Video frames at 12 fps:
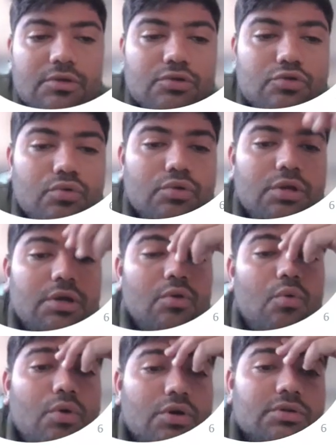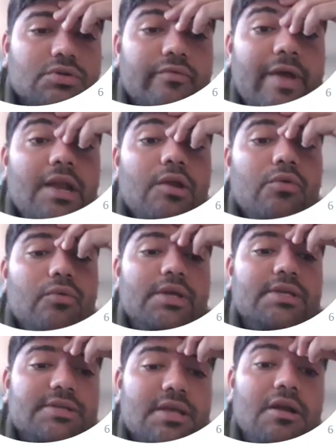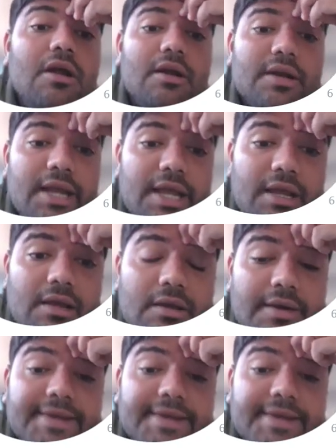So the course value is the learning,